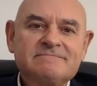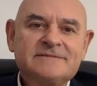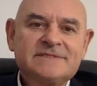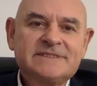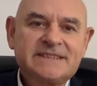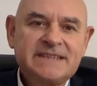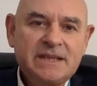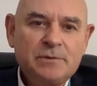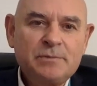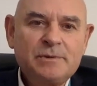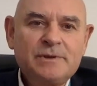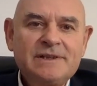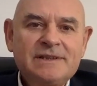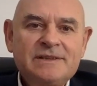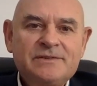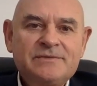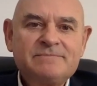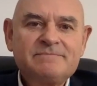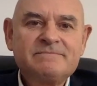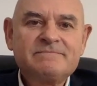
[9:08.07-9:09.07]

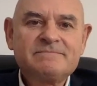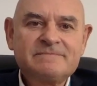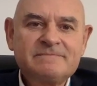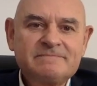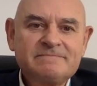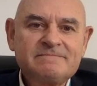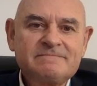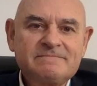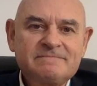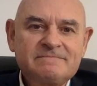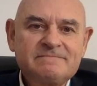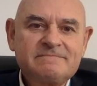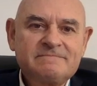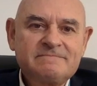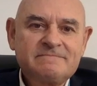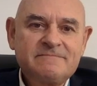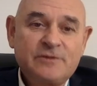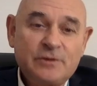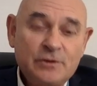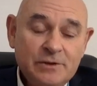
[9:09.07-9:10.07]
several
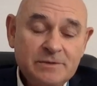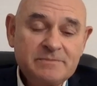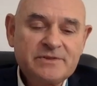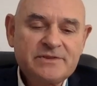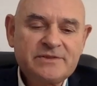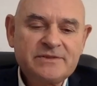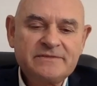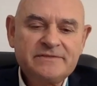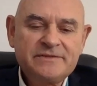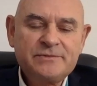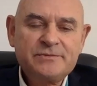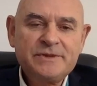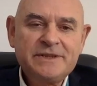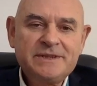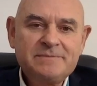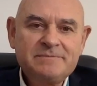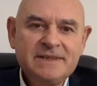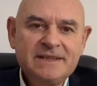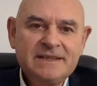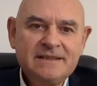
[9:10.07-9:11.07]
forms of
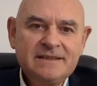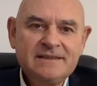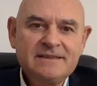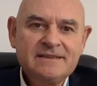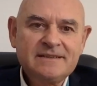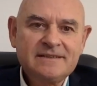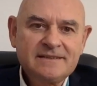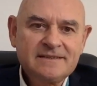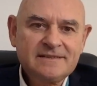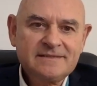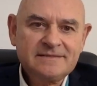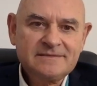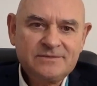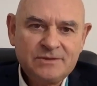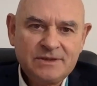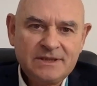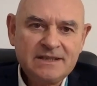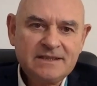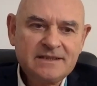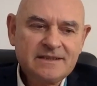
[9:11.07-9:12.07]
treatment,
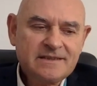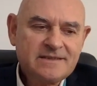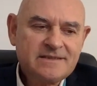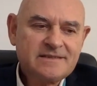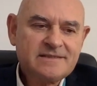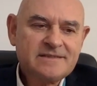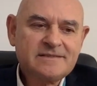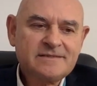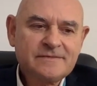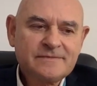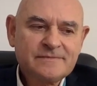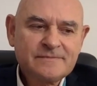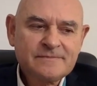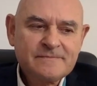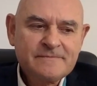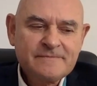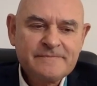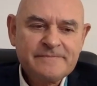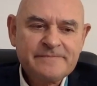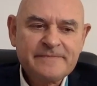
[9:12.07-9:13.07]
drugs,
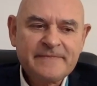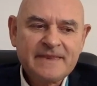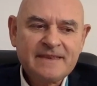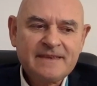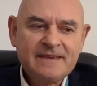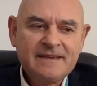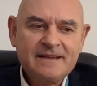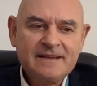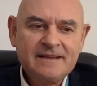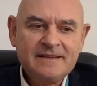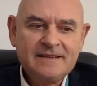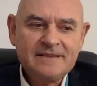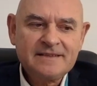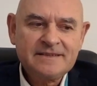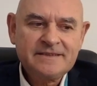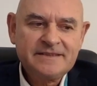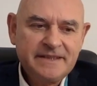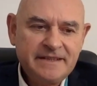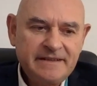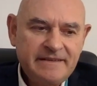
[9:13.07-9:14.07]

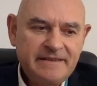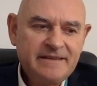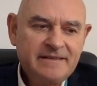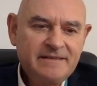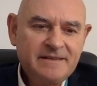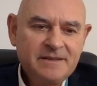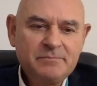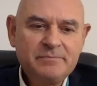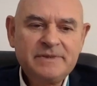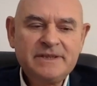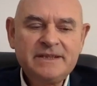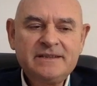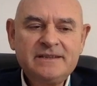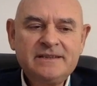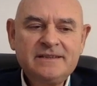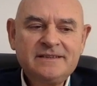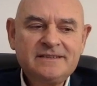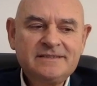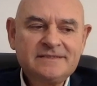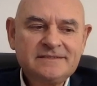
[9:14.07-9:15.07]
gene
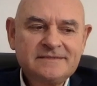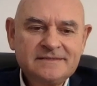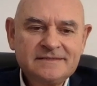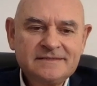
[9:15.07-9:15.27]
therapy,